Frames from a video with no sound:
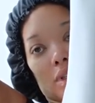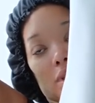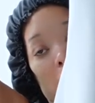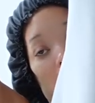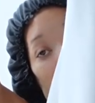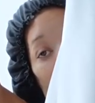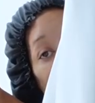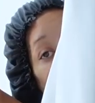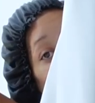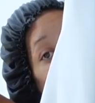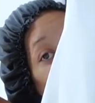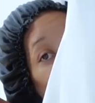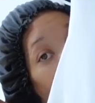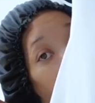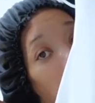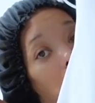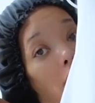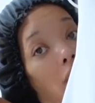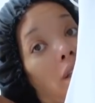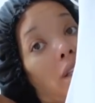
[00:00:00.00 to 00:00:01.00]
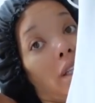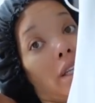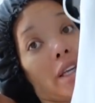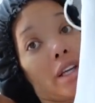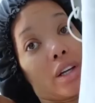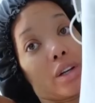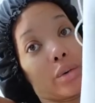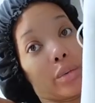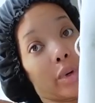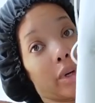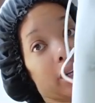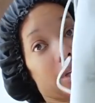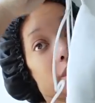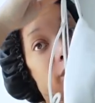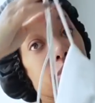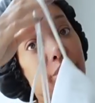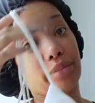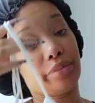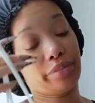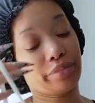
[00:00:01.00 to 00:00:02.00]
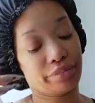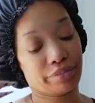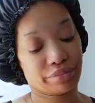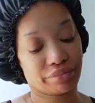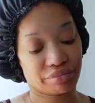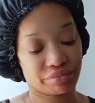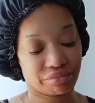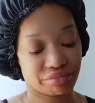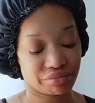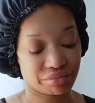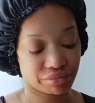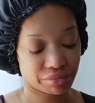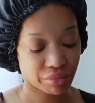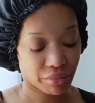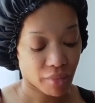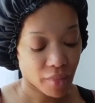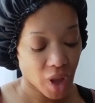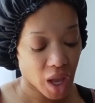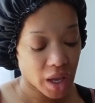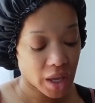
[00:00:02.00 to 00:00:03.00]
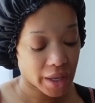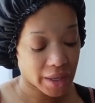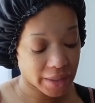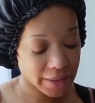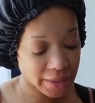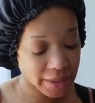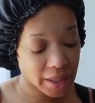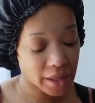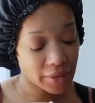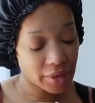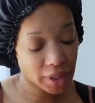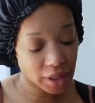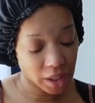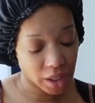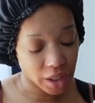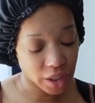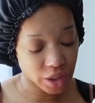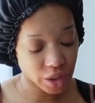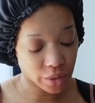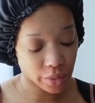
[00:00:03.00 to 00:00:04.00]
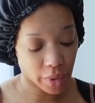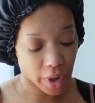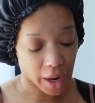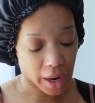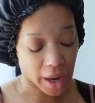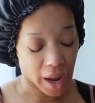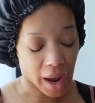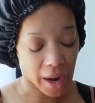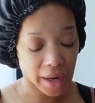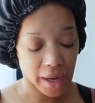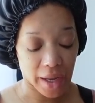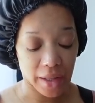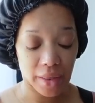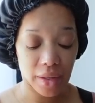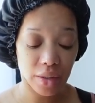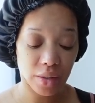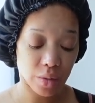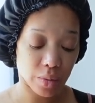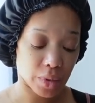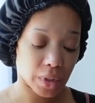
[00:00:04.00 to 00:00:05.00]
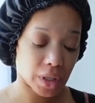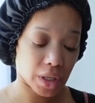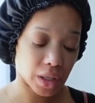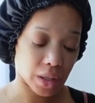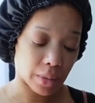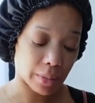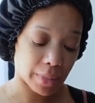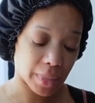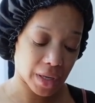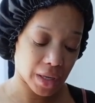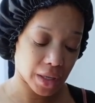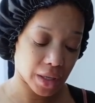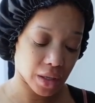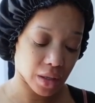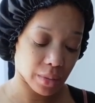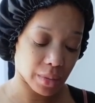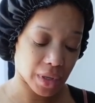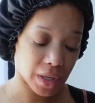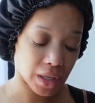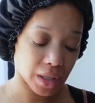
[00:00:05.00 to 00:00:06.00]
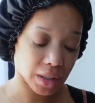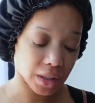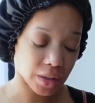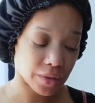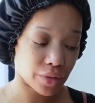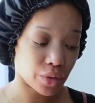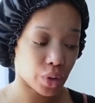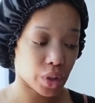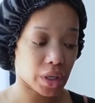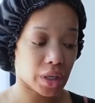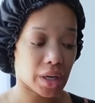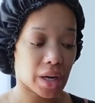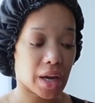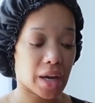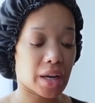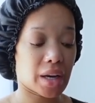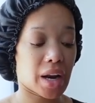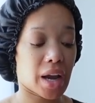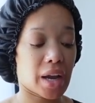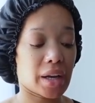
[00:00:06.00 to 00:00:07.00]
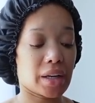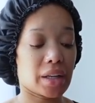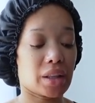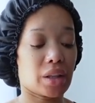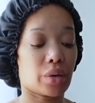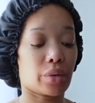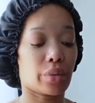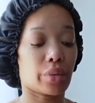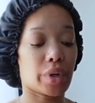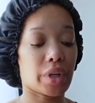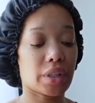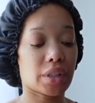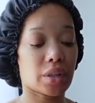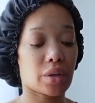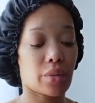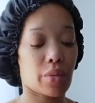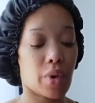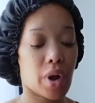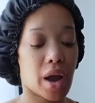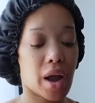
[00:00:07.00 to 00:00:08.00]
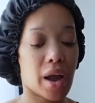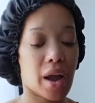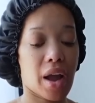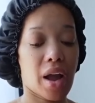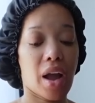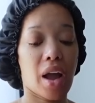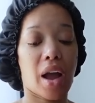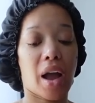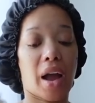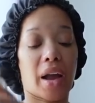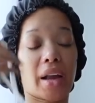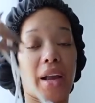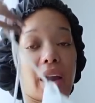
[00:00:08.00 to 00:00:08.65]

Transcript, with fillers: It's giving lingerie. It's giving lingerie. I got this one in a medium and it's forty-nine ninety. The reason why I